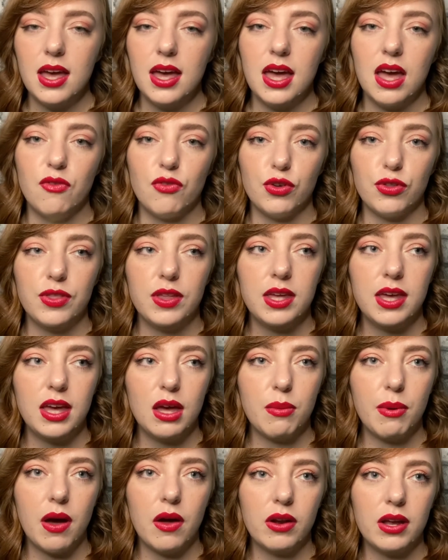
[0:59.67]
If you're thinking
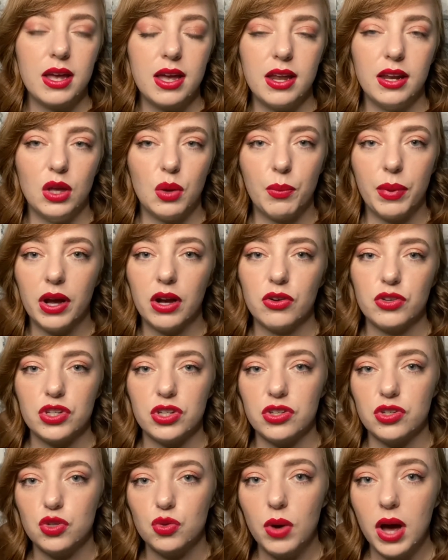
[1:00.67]
about it in
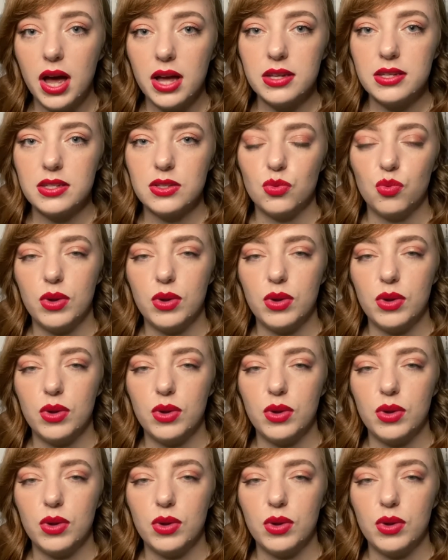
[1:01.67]
comparison to us,